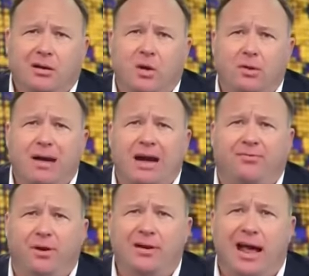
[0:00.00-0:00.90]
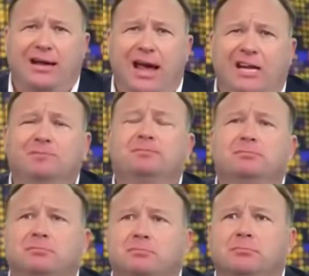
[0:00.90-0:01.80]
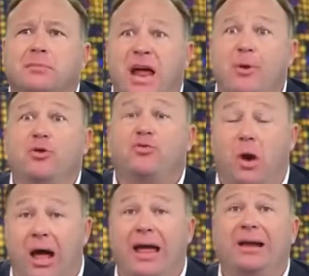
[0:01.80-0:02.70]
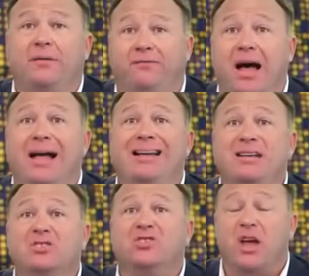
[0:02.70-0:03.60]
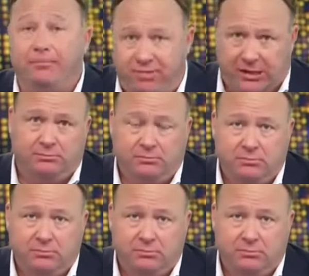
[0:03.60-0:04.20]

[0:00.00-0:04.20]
going back for a decade, and they're trying to find something.